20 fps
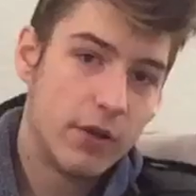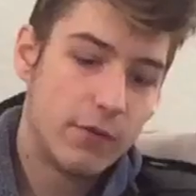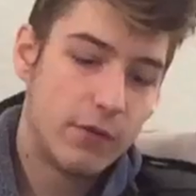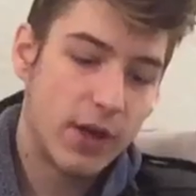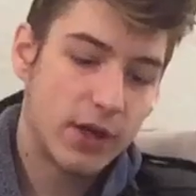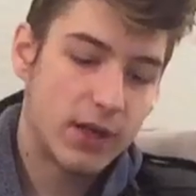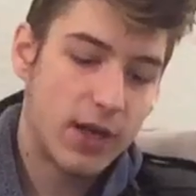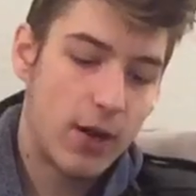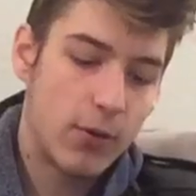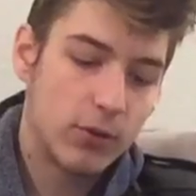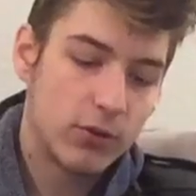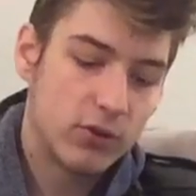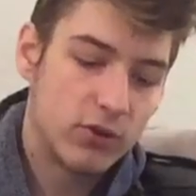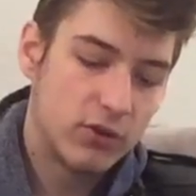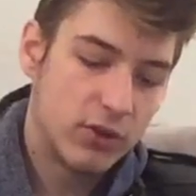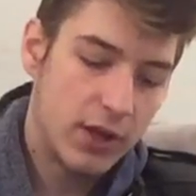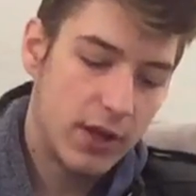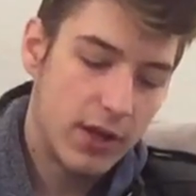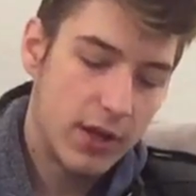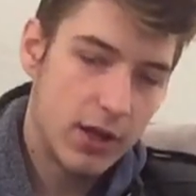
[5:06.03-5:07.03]
In fact, I would
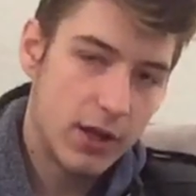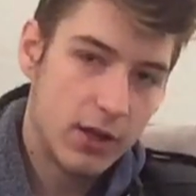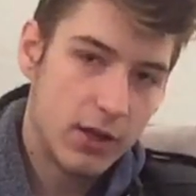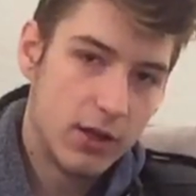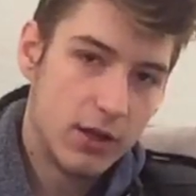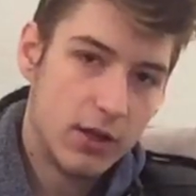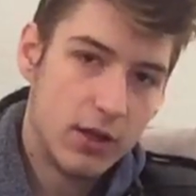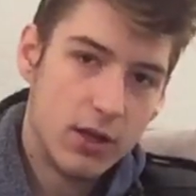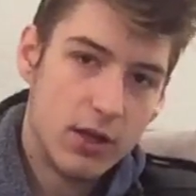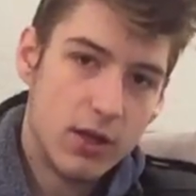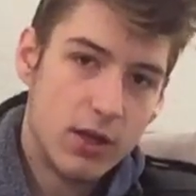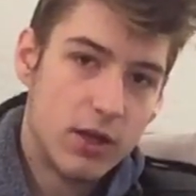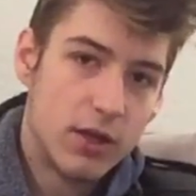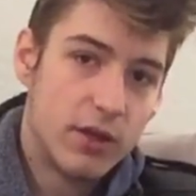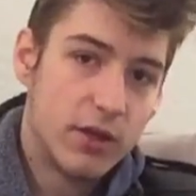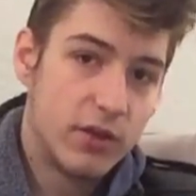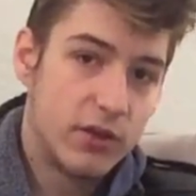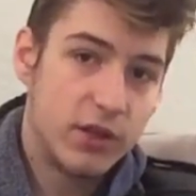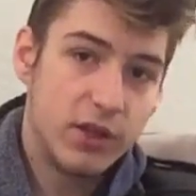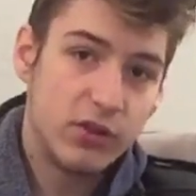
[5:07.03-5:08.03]
say
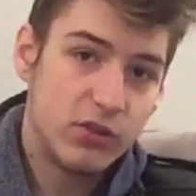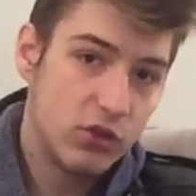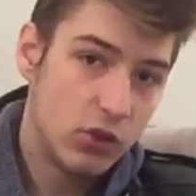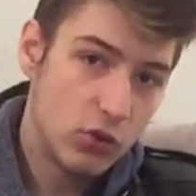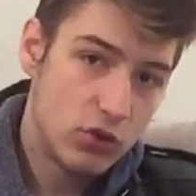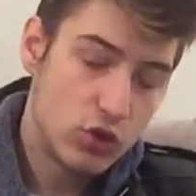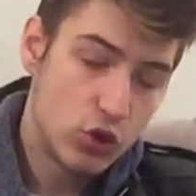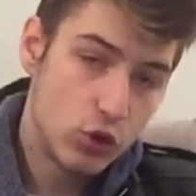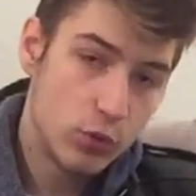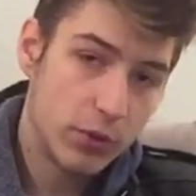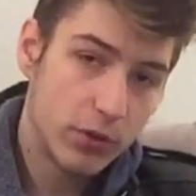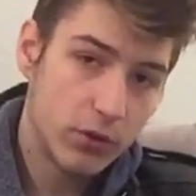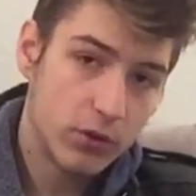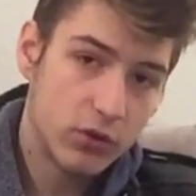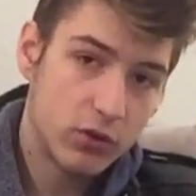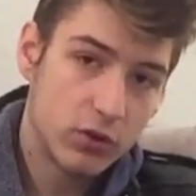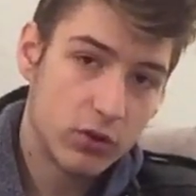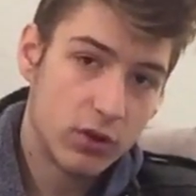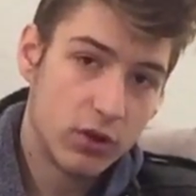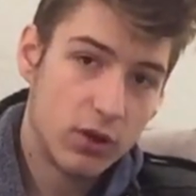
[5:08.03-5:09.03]
these
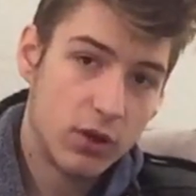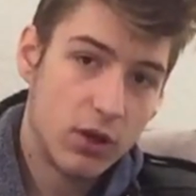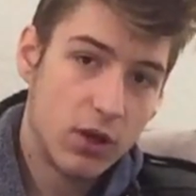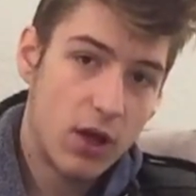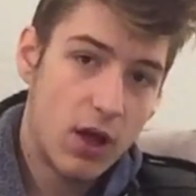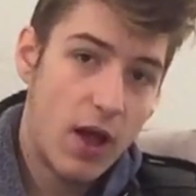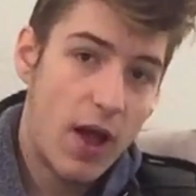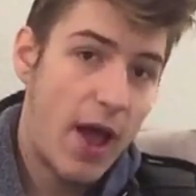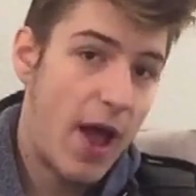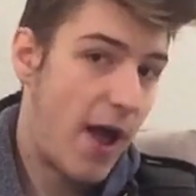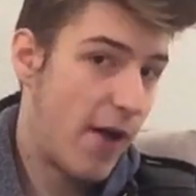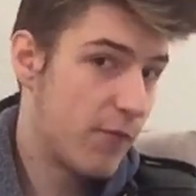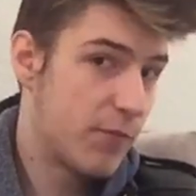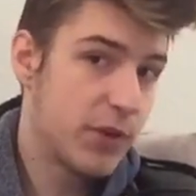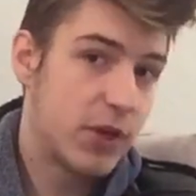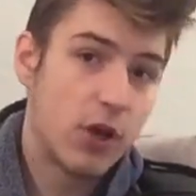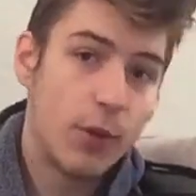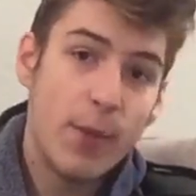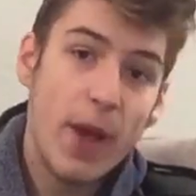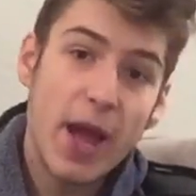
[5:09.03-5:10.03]
YouTubers
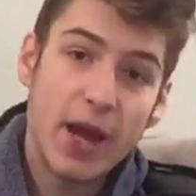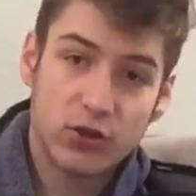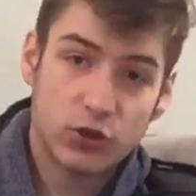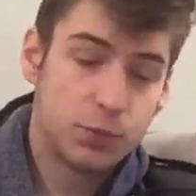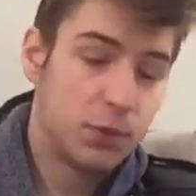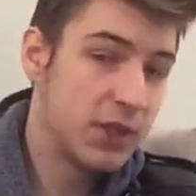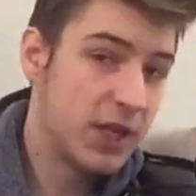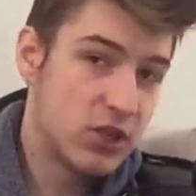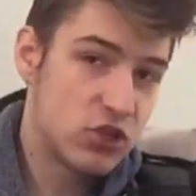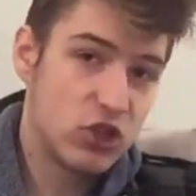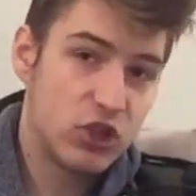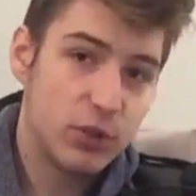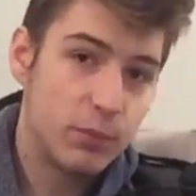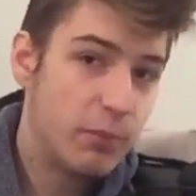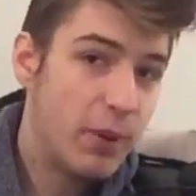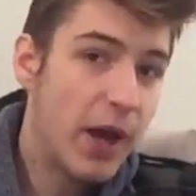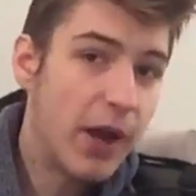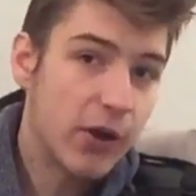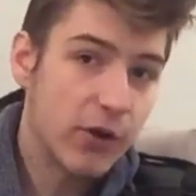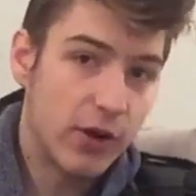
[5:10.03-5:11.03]
have become
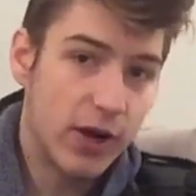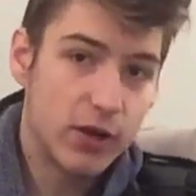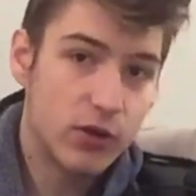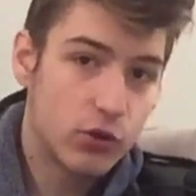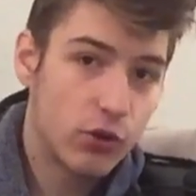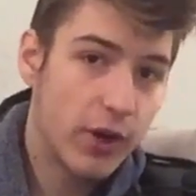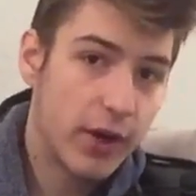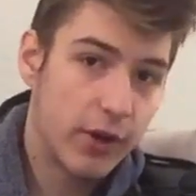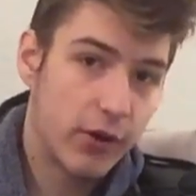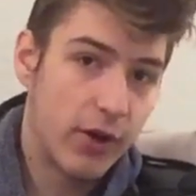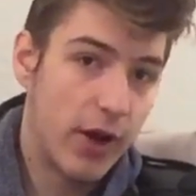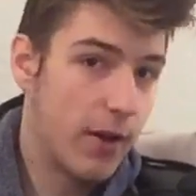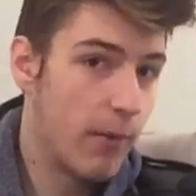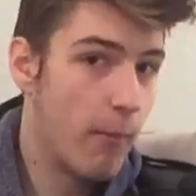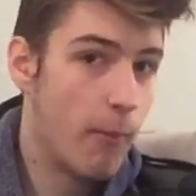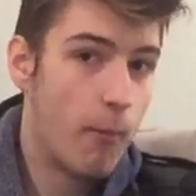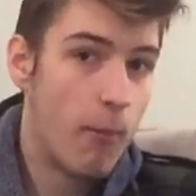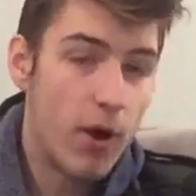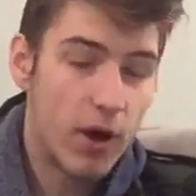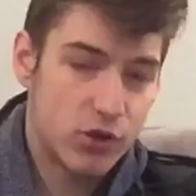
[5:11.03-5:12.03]
exponentially better and greater
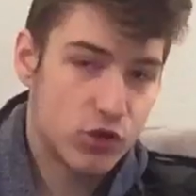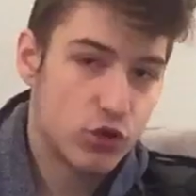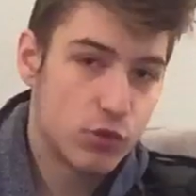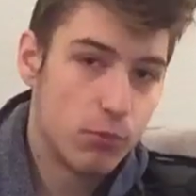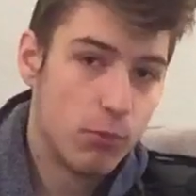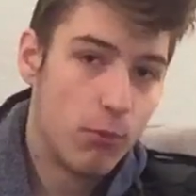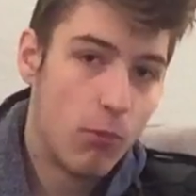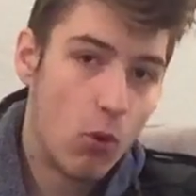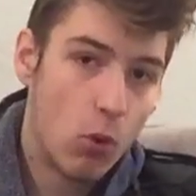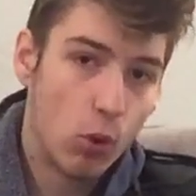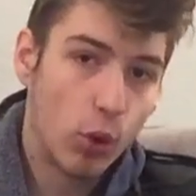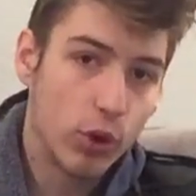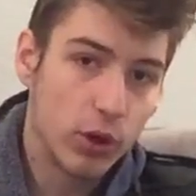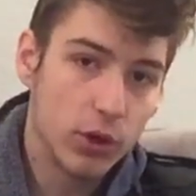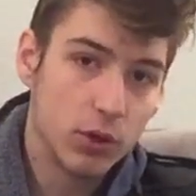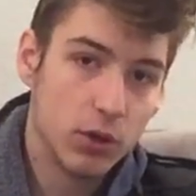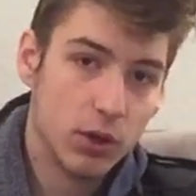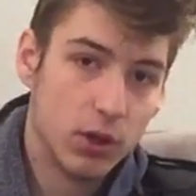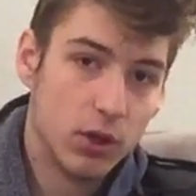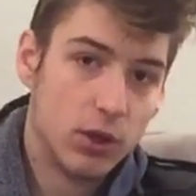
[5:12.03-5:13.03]
and much
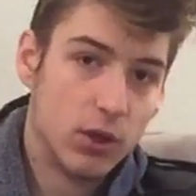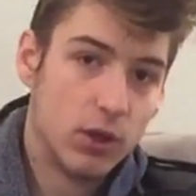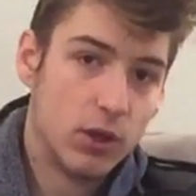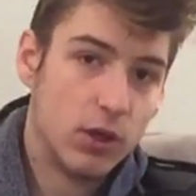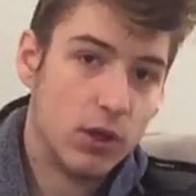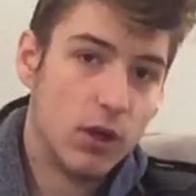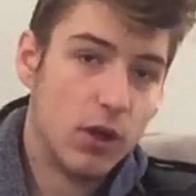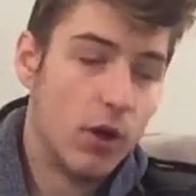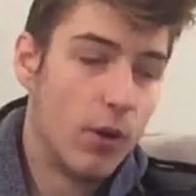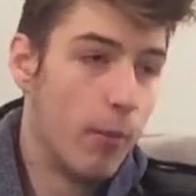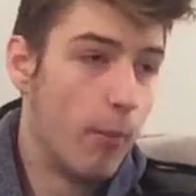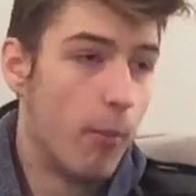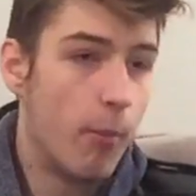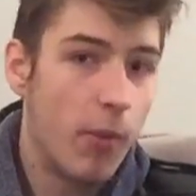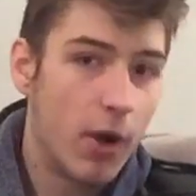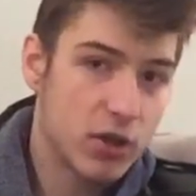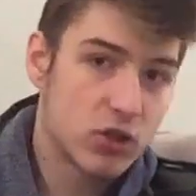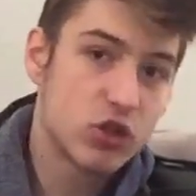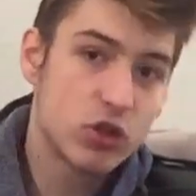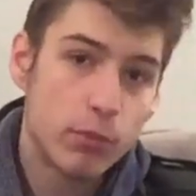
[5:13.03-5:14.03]
more
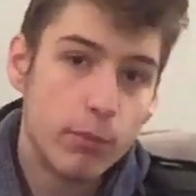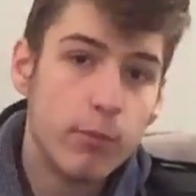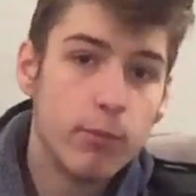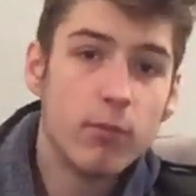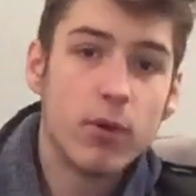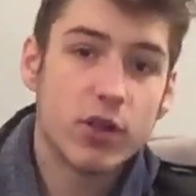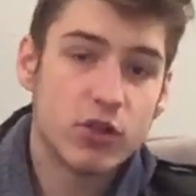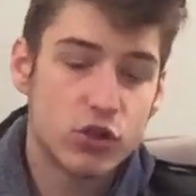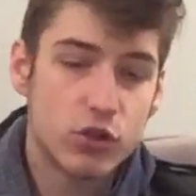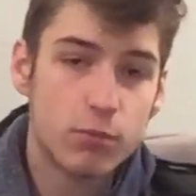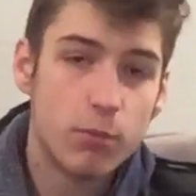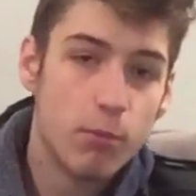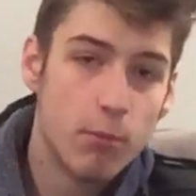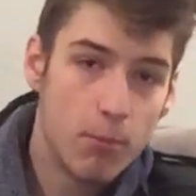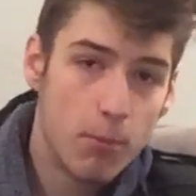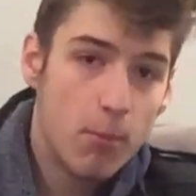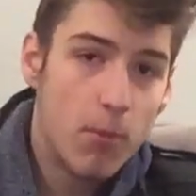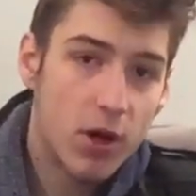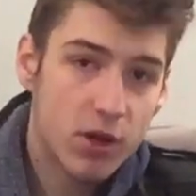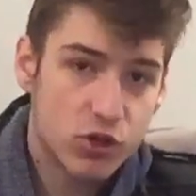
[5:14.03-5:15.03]

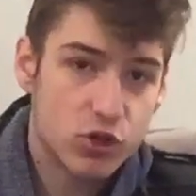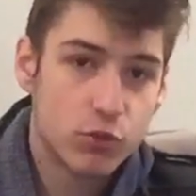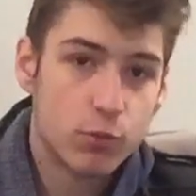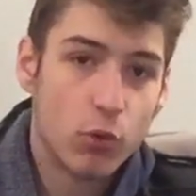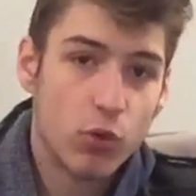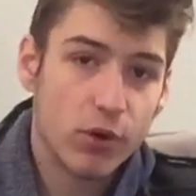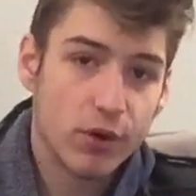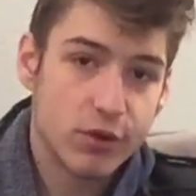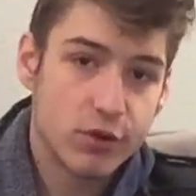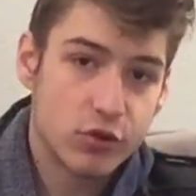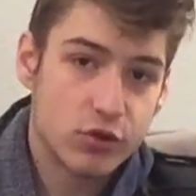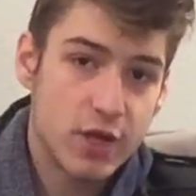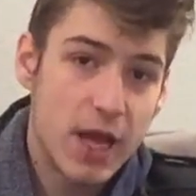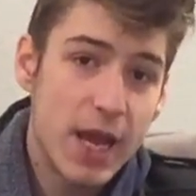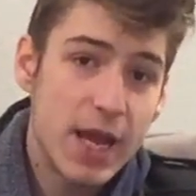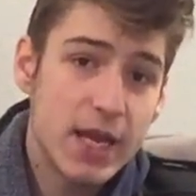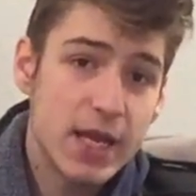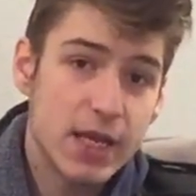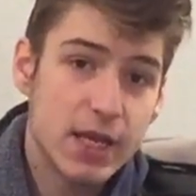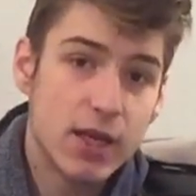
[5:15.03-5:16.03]

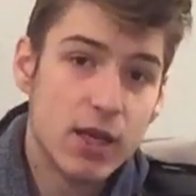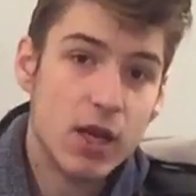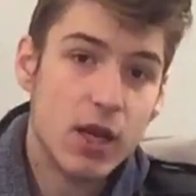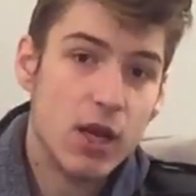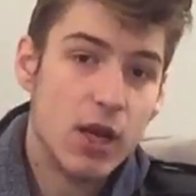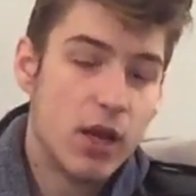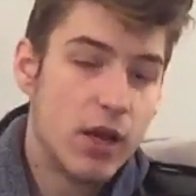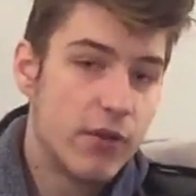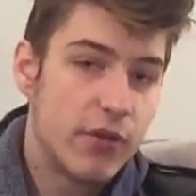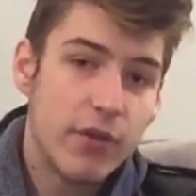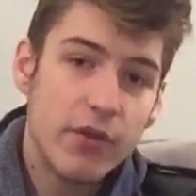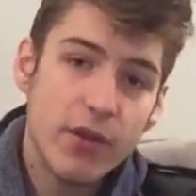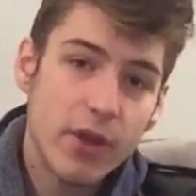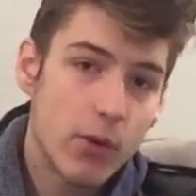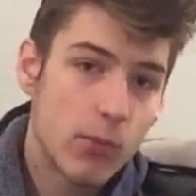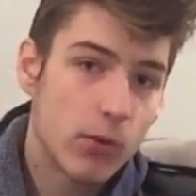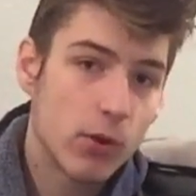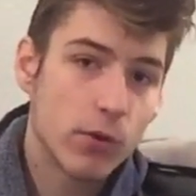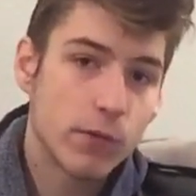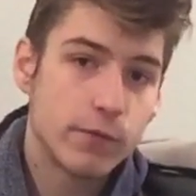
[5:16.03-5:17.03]
entertaining than
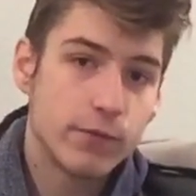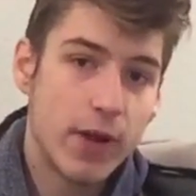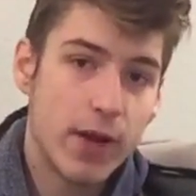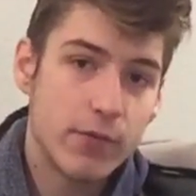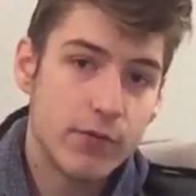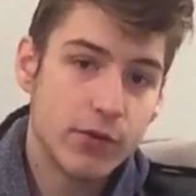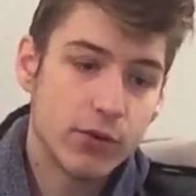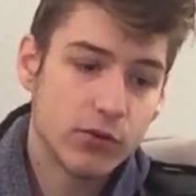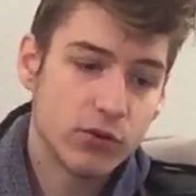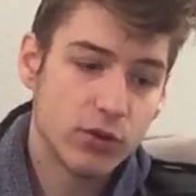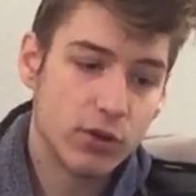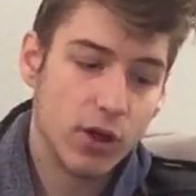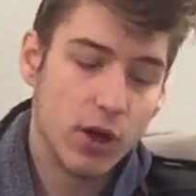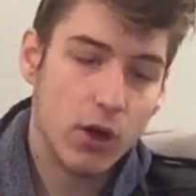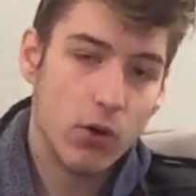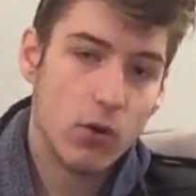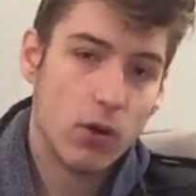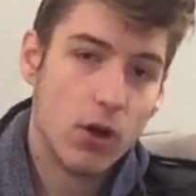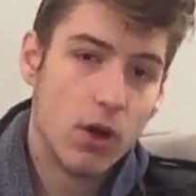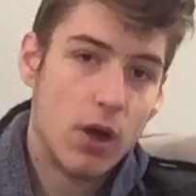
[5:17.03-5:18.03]
they were 5 years
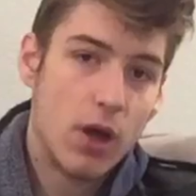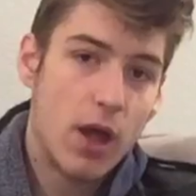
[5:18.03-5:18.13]
ago.